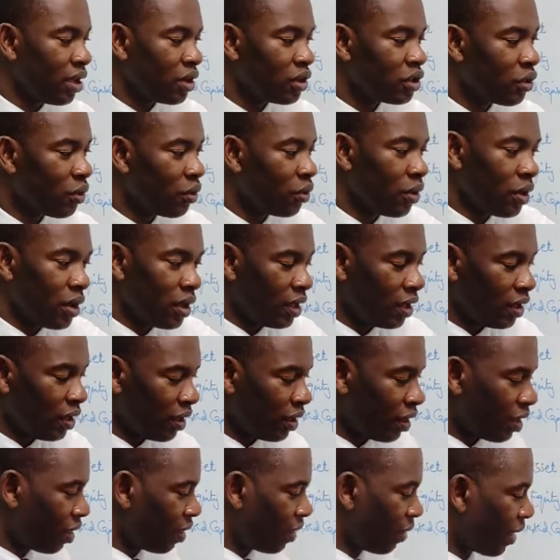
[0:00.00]
So
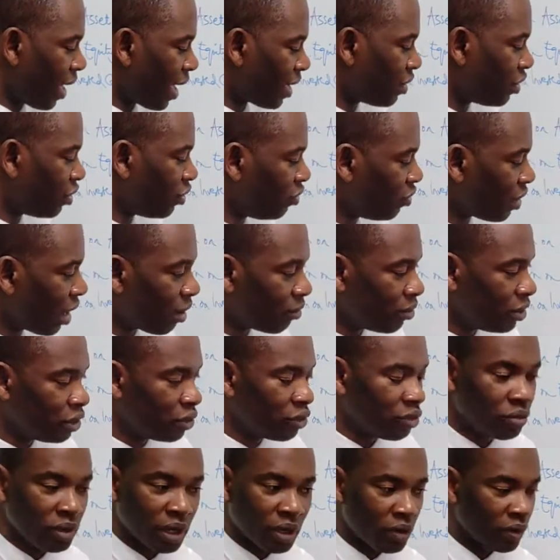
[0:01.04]
that you now
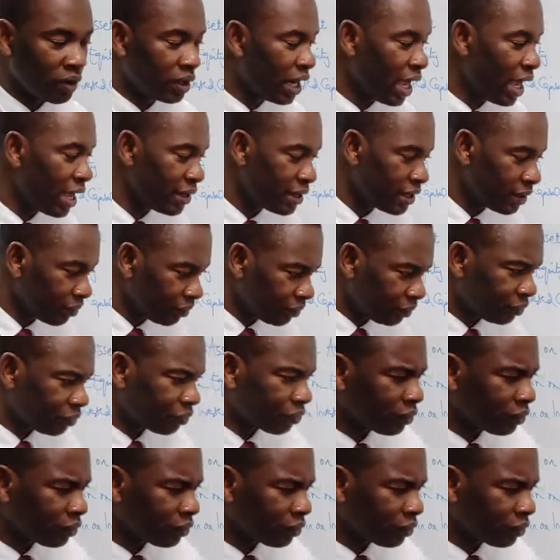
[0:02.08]
need to recognize.